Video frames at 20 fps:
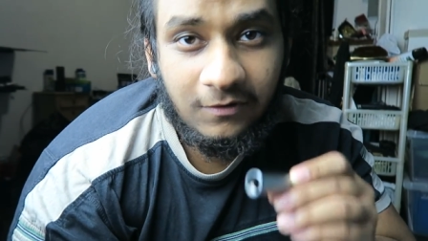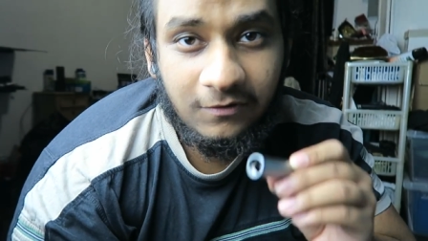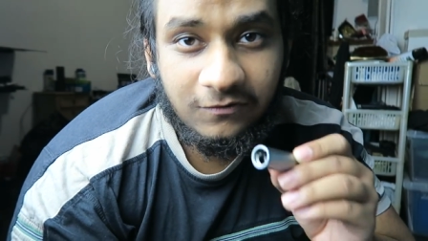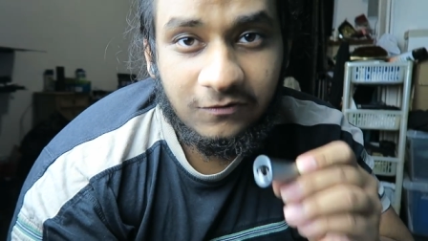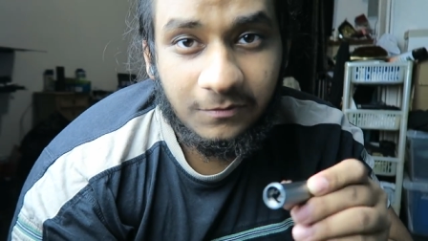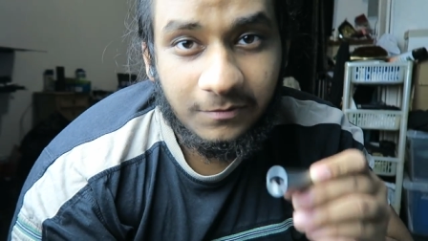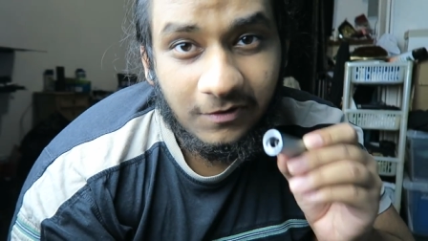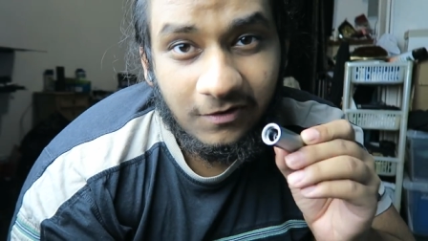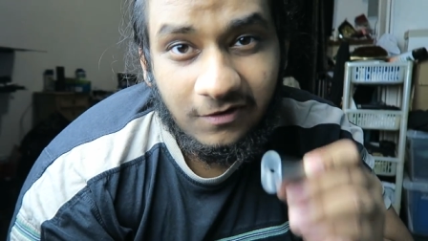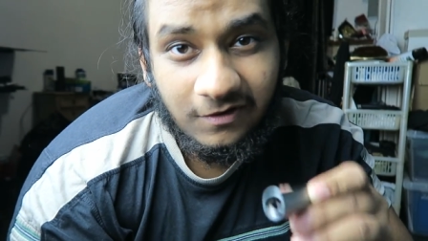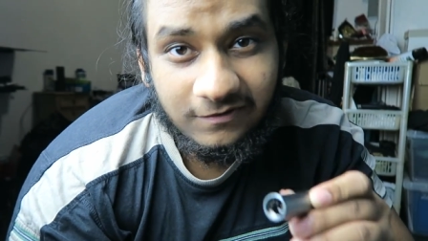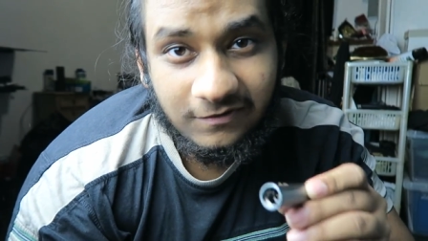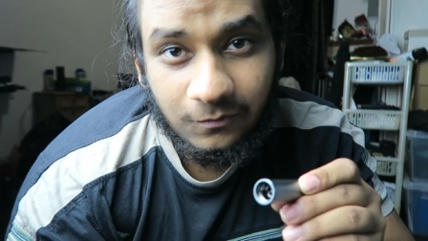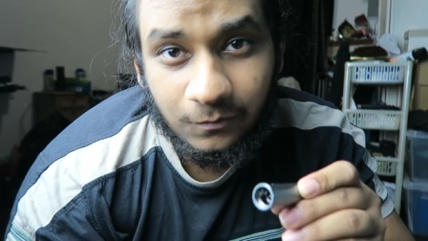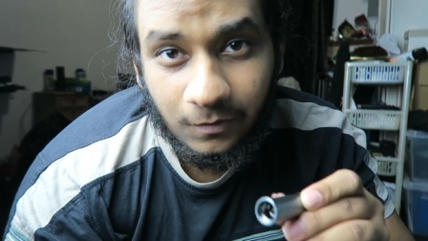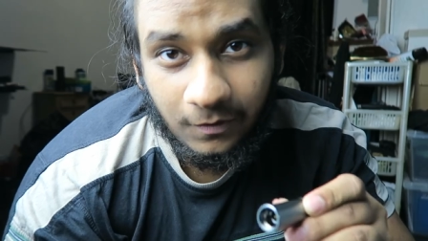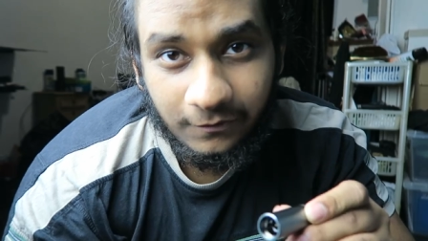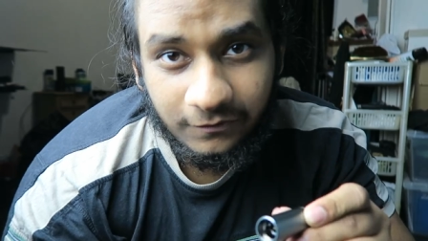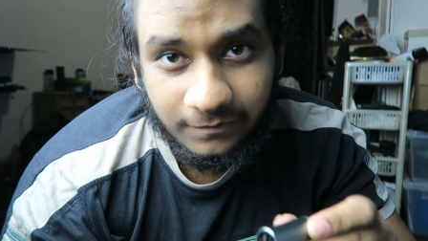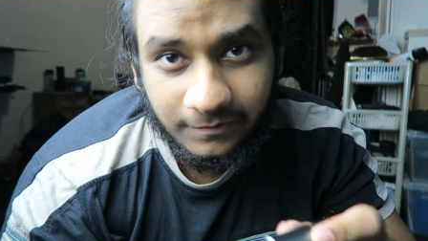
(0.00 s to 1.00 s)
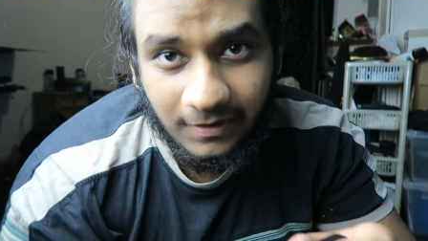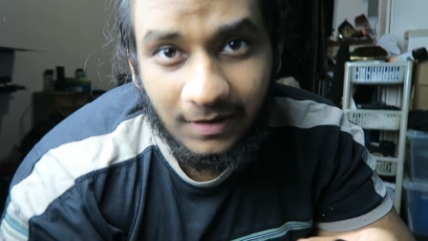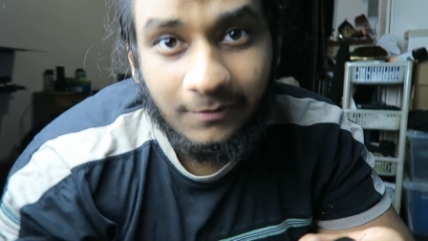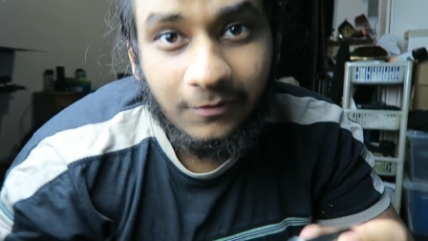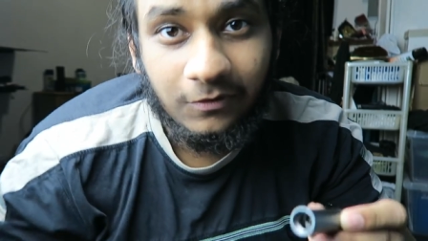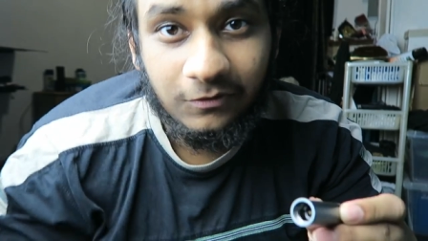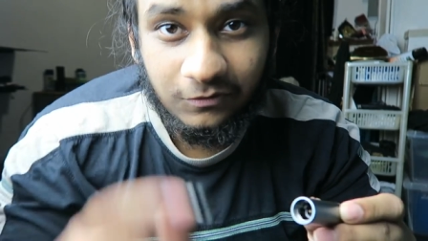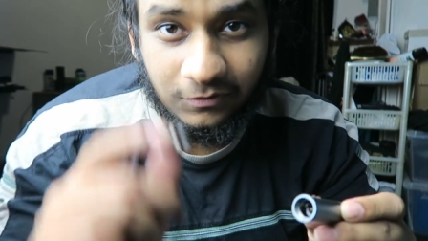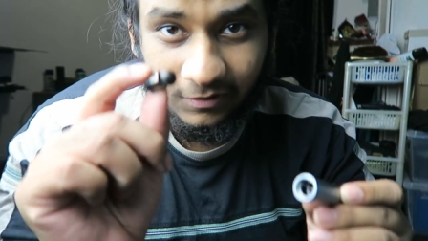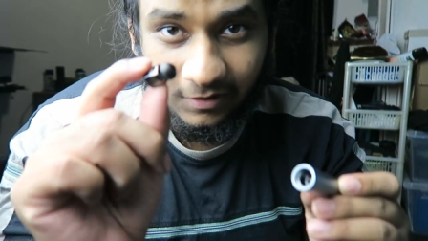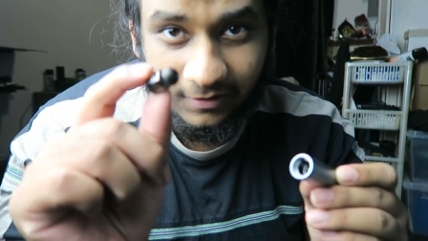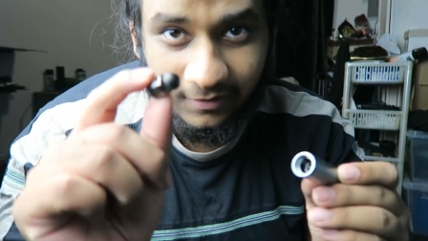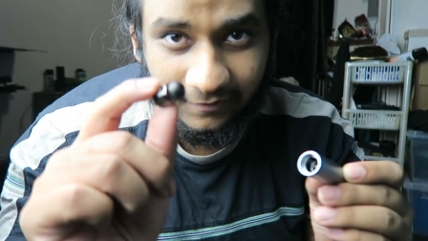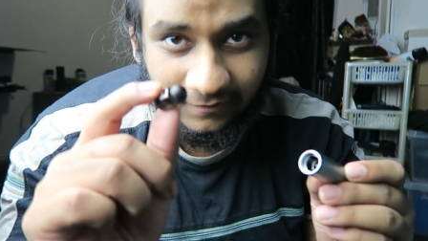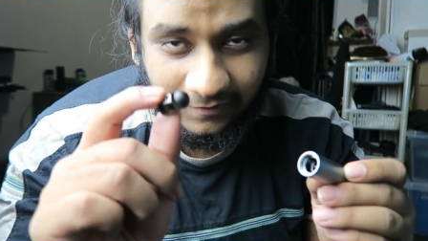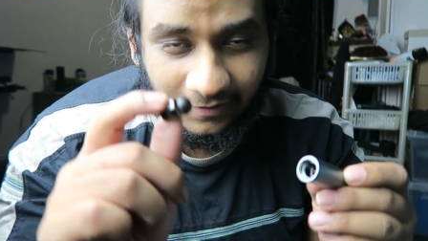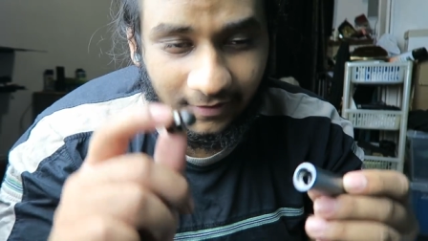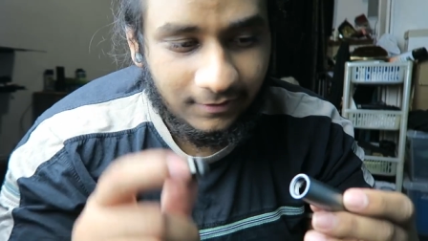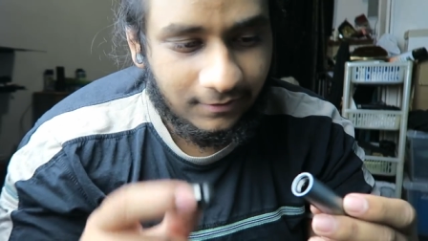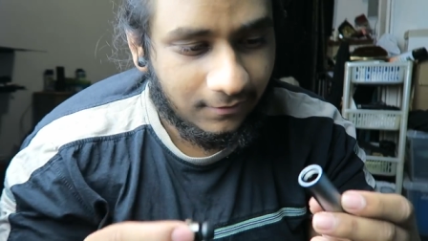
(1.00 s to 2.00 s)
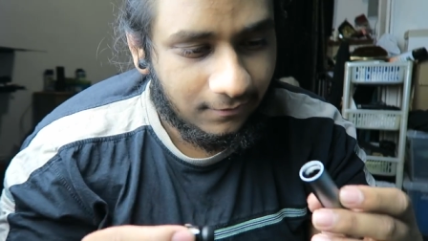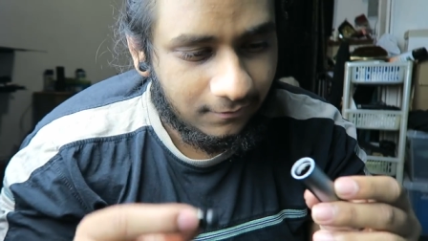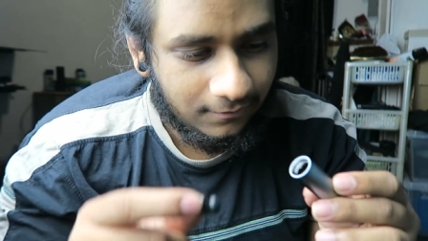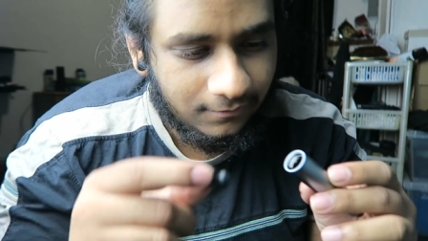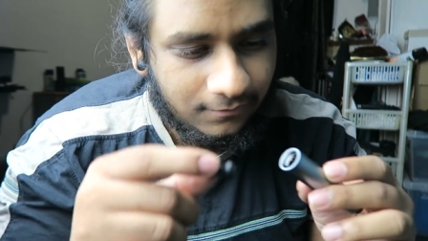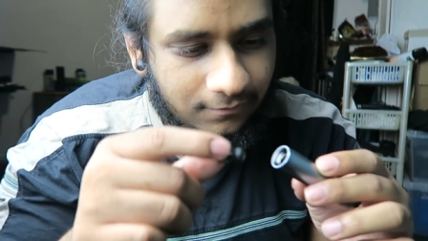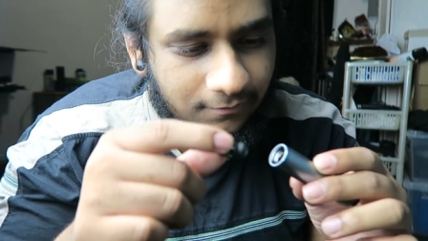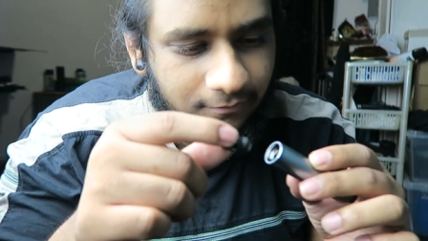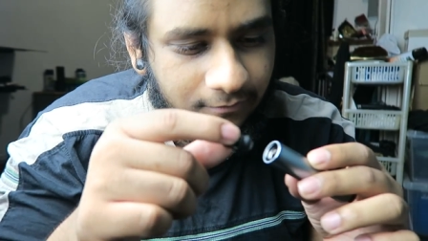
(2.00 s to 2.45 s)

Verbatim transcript: So because it wows me, I'm going to do the other side now.